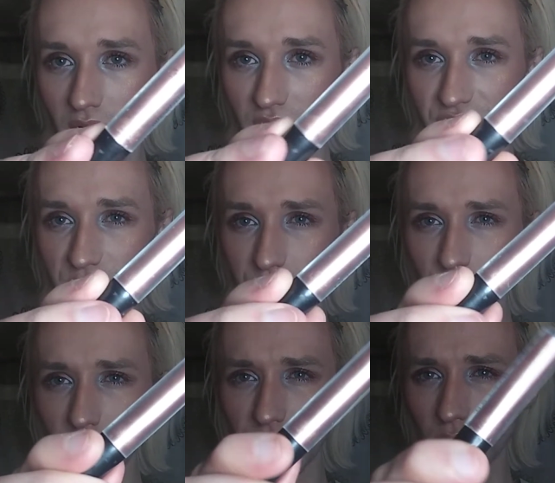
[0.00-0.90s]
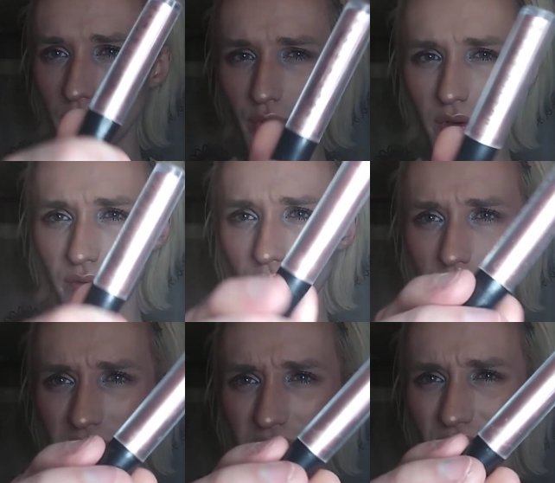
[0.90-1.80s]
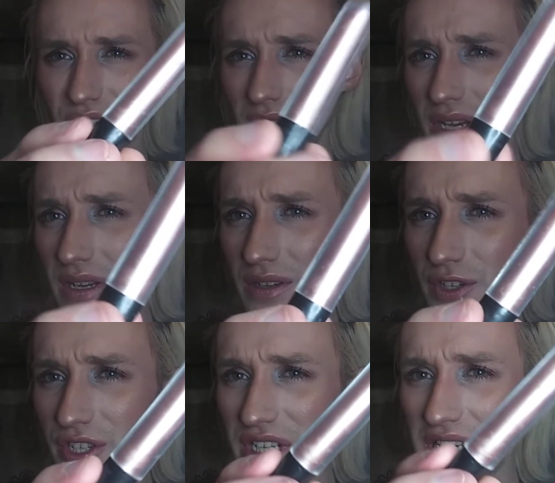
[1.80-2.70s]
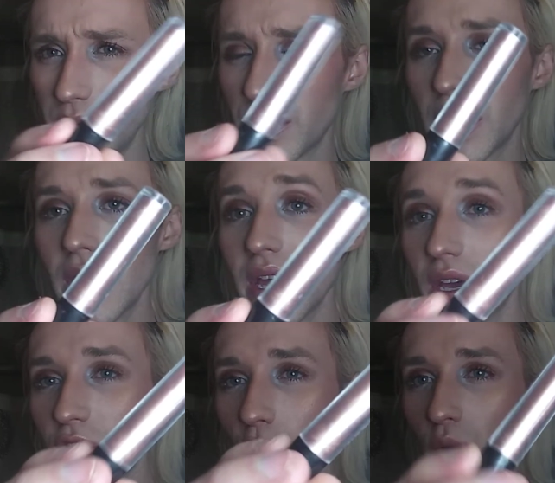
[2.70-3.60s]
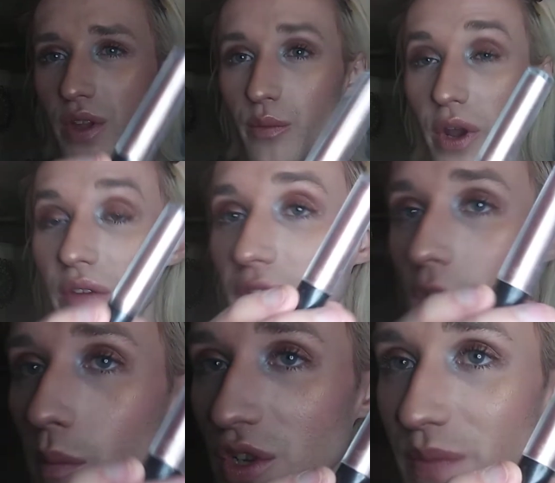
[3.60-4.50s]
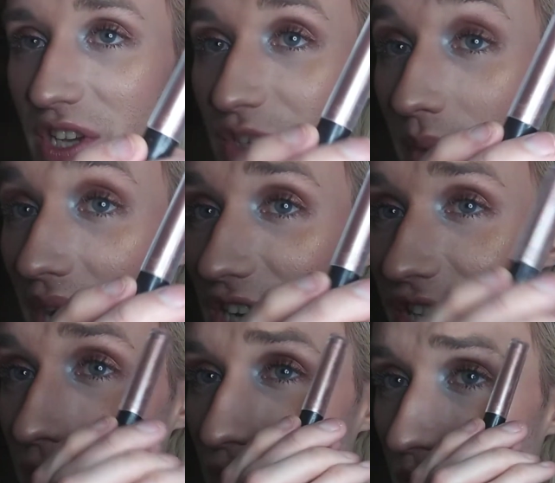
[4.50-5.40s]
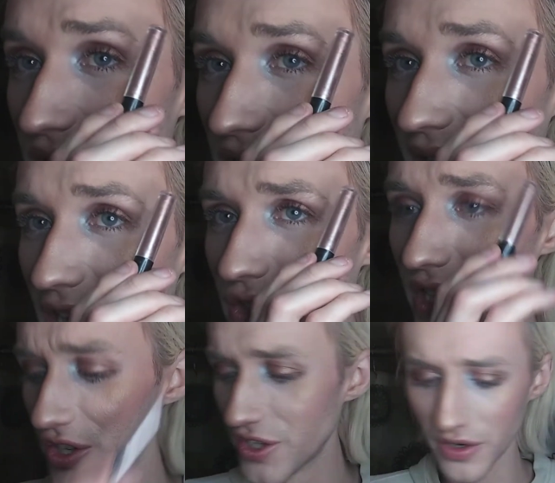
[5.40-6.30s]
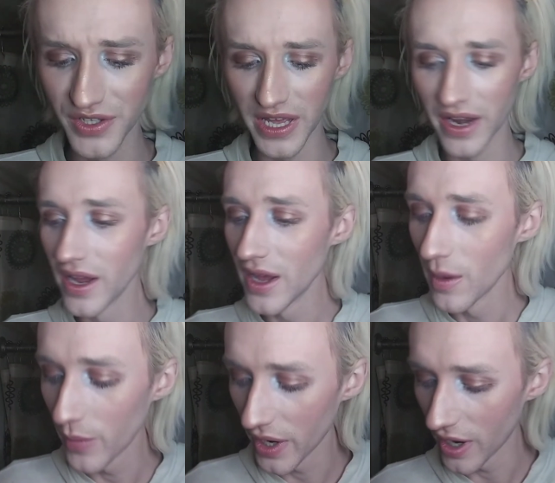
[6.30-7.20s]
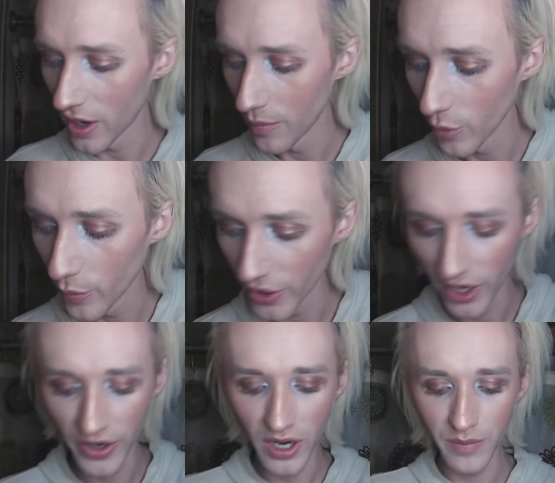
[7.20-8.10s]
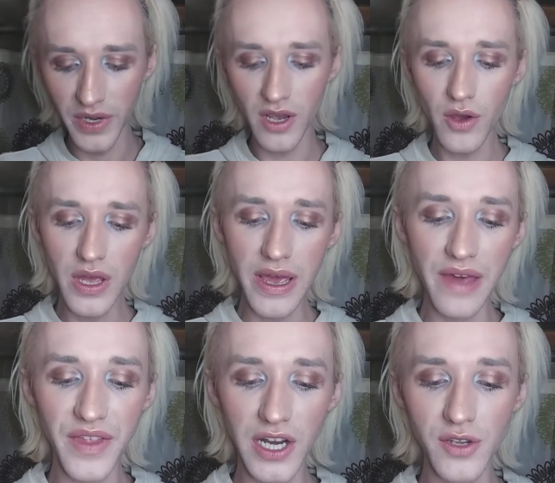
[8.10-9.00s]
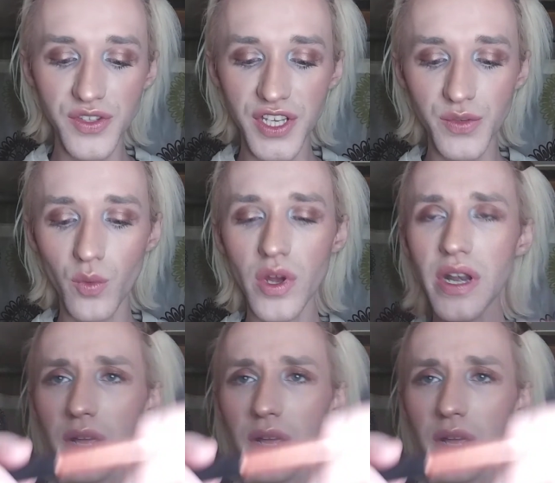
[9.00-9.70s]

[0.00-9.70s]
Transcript: It's this beautiful, beautiful, like, deep golden brown that almost matches my eyeshadow to a T. Actually, I just noticed that, but, we'll put her up now, and then I use this one,